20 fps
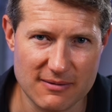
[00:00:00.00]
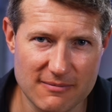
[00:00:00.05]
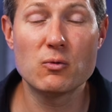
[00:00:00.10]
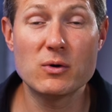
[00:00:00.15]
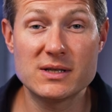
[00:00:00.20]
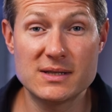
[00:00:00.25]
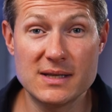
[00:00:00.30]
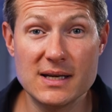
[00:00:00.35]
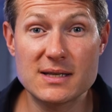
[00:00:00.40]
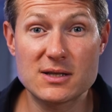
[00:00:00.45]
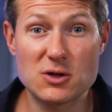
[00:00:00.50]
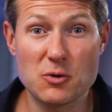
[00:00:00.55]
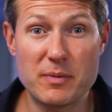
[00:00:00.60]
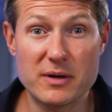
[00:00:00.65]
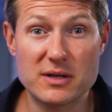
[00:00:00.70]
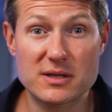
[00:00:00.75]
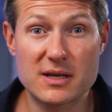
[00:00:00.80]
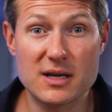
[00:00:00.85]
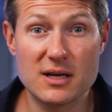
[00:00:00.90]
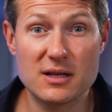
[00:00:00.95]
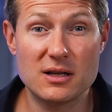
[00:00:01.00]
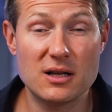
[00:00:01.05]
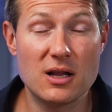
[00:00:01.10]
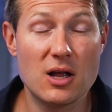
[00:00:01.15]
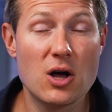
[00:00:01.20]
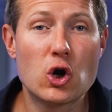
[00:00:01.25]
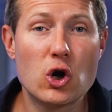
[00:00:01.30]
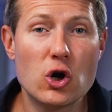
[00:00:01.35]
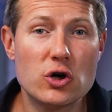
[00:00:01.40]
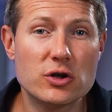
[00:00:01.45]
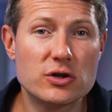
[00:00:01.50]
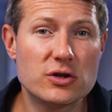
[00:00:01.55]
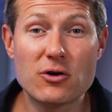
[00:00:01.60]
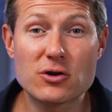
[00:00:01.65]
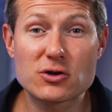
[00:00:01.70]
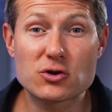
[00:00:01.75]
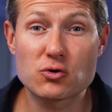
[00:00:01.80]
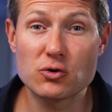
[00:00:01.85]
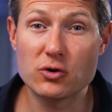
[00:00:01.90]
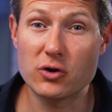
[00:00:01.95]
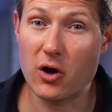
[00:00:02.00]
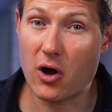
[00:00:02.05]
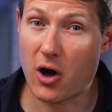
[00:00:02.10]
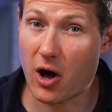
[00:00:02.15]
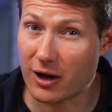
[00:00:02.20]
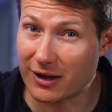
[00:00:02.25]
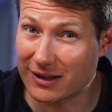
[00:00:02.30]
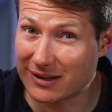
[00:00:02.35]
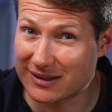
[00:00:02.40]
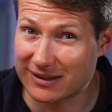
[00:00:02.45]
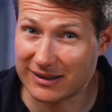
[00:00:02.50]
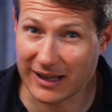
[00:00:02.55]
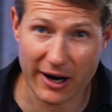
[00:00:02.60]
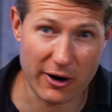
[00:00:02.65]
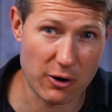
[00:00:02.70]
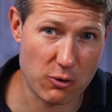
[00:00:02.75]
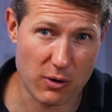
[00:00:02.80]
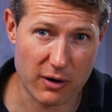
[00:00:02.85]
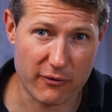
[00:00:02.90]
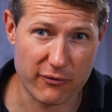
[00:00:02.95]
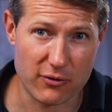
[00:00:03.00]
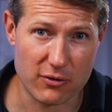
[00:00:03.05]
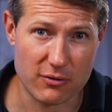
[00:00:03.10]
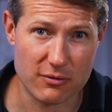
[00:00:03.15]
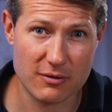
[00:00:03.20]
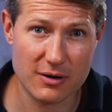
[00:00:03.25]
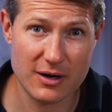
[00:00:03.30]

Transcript: With this super skill, Claude goes through the entire workflow,